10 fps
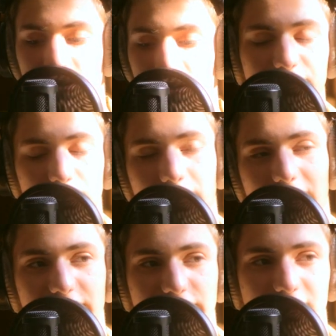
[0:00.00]
If you buy a
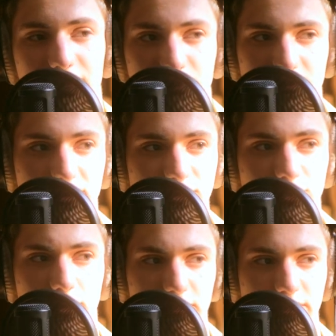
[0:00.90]
van with like
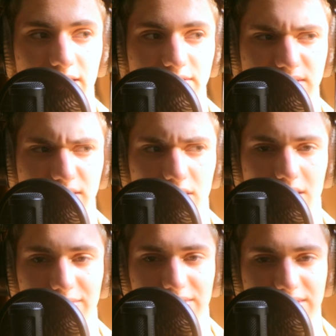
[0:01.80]
200,000
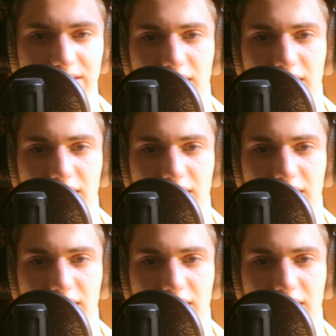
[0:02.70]
kilometers